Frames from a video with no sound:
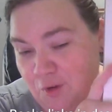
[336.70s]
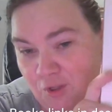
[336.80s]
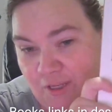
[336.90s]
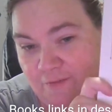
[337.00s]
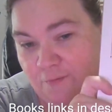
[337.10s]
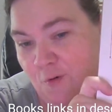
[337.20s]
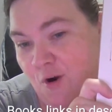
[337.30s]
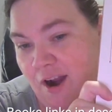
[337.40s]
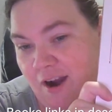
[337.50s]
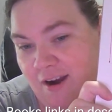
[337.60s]
you're looking
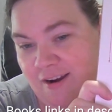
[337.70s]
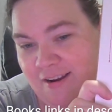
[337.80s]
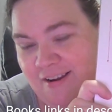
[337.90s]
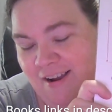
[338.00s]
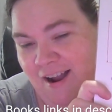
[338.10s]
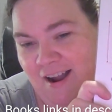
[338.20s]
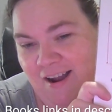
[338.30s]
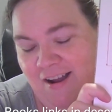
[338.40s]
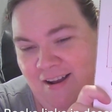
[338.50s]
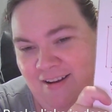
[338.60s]
for
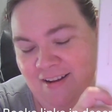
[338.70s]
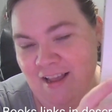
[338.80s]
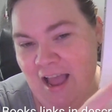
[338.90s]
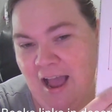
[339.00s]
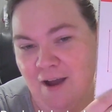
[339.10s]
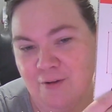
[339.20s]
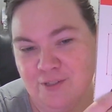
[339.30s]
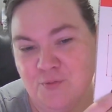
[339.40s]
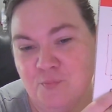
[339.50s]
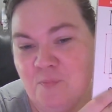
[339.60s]
how
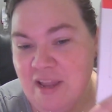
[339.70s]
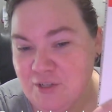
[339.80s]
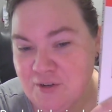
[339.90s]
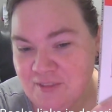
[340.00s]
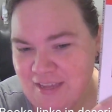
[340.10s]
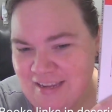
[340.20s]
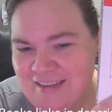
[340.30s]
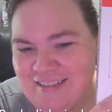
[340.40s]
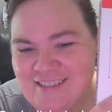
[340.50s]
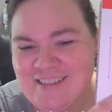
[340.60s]
to measure
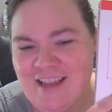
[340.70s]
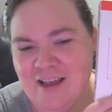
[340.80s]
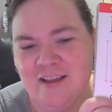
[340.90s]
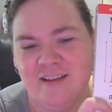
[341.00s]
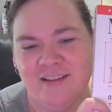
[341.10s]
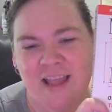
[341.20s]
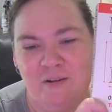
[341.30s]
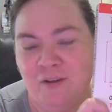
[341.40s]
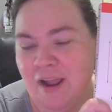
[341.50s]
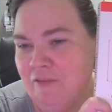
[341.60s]
things,
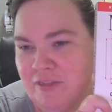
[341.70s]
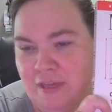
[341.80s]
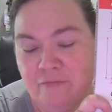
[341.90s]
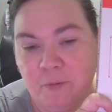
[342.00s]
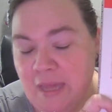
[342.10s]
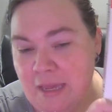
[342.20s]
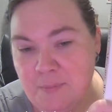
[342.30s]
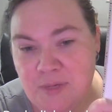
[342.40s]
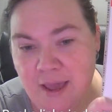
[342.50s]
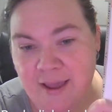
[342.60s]
everything from
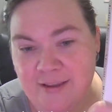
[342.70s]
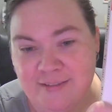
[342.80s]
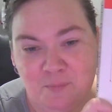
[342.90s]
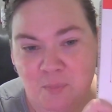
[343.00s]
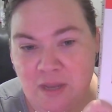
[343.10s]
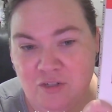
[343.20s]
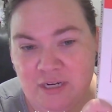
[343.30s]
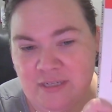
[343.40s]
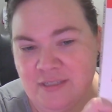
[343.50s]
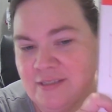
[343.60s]
KPIs to
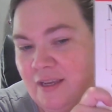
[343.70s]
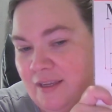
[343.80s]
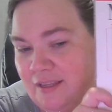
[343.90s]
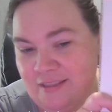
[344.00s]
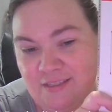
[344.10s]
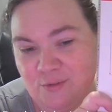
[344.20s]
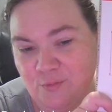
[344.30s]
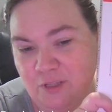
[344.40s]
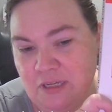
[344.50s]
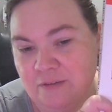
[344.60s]
metrics, this is a
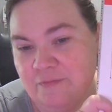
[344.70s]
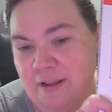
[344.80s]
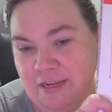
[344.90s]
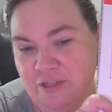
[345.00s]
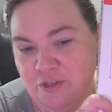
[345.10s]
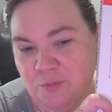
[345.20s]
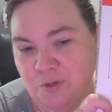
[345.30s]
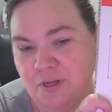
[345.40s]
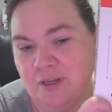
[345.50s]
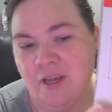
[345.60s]
really good foundational
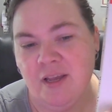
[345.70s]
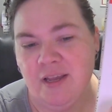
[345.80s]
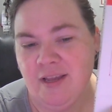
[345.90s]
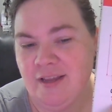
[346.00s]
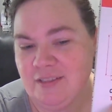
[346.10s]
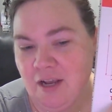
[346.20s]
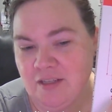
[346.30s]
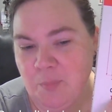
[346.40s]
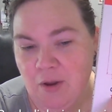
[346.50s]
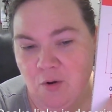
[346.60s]
book. It
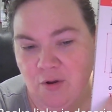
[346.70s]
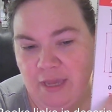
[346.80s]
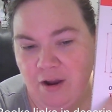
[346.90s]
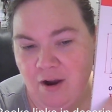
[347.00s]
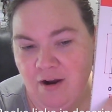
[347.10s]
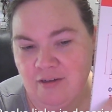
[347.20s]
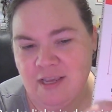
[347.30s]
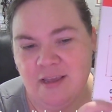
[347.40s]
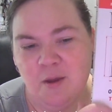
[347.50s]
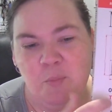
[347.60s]
talks about OKRs,
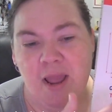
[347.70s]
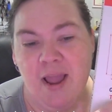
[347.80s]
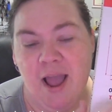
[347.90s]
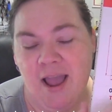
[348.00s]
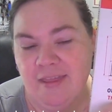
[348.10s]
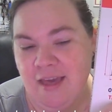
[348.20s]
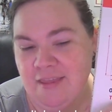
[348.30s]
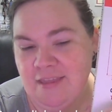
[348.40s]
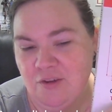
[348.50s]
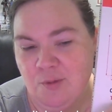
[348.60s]
but
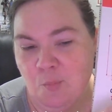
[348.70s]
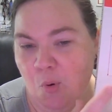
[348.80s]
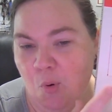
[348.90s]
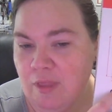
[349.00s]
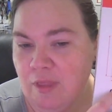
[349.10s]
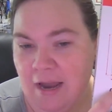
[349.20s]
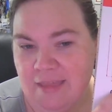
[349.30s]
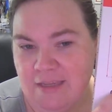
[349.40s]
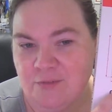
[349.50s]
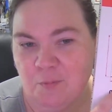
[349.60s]
I think you can pull a lot of
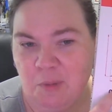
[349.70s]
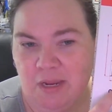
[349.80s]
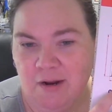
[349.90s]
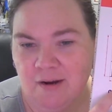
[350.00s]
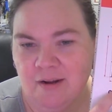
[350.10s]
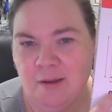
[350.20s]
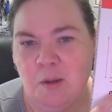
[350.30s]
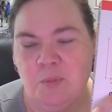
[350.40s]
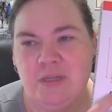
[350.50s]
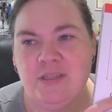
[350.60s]
things from here,
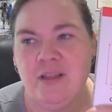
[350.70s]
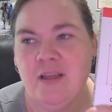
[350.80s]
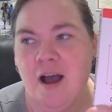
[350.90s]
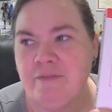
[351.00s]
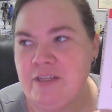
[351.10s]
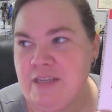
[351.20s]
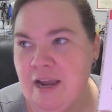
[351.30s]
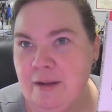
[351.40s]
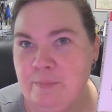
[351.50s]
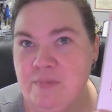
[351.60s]
because
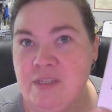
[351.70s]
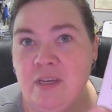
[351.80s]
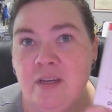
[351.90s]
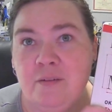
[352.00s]
oftentimes